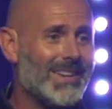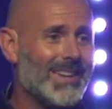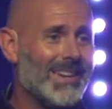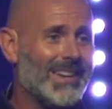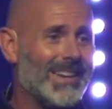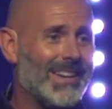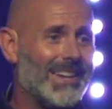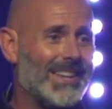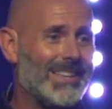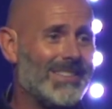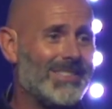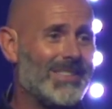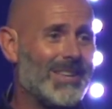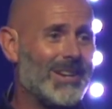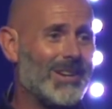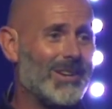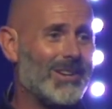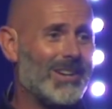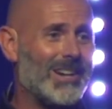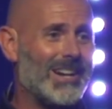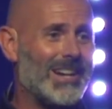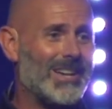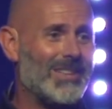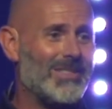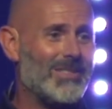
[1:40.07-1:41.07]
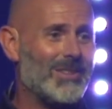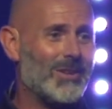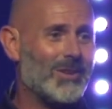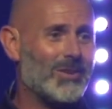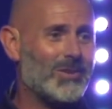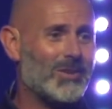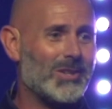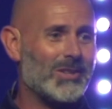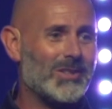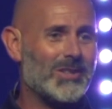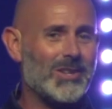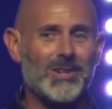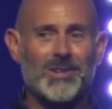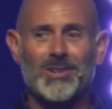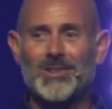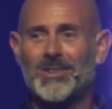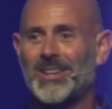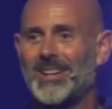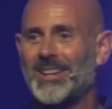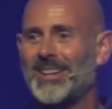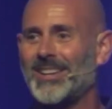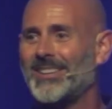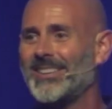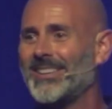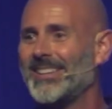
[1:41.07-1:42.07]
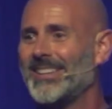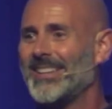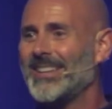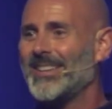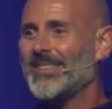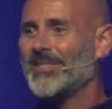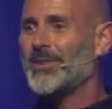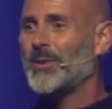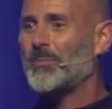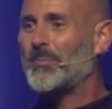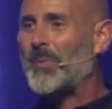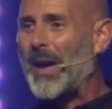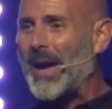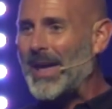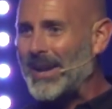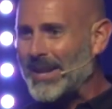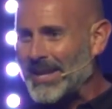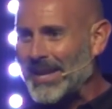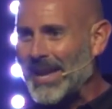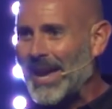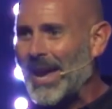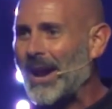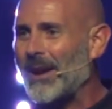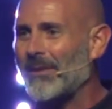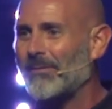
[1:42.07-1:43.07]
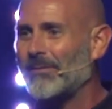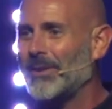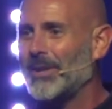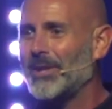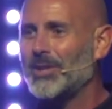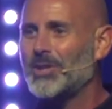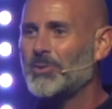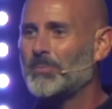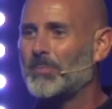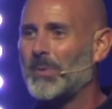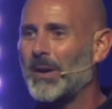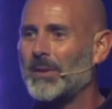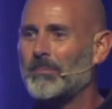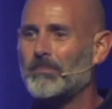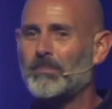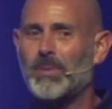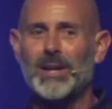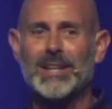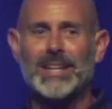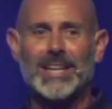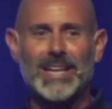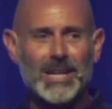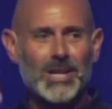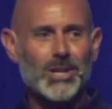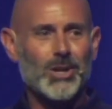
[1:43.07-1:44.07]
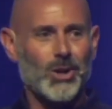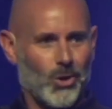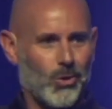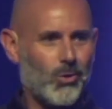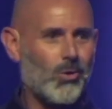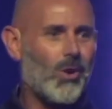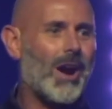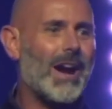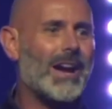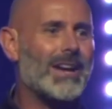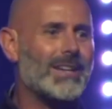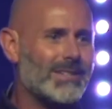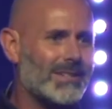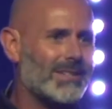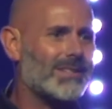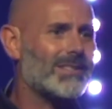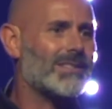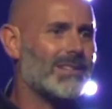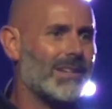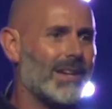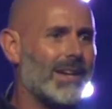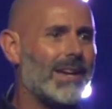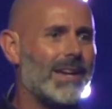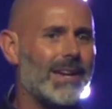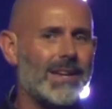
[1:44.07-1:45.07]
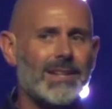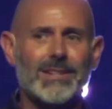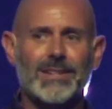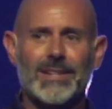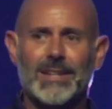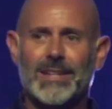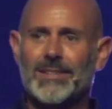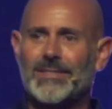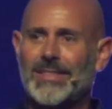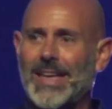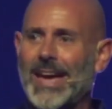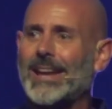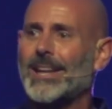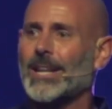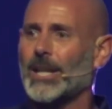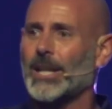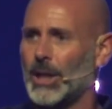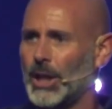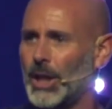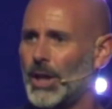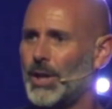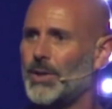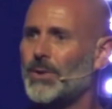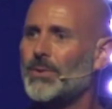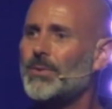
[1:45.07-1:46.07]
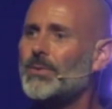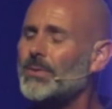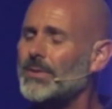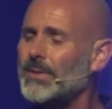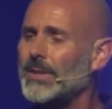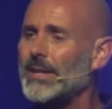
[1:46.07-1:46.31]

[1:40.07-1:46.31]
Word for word: in their in their their uh, their batting average, but but in Christ and in that alone,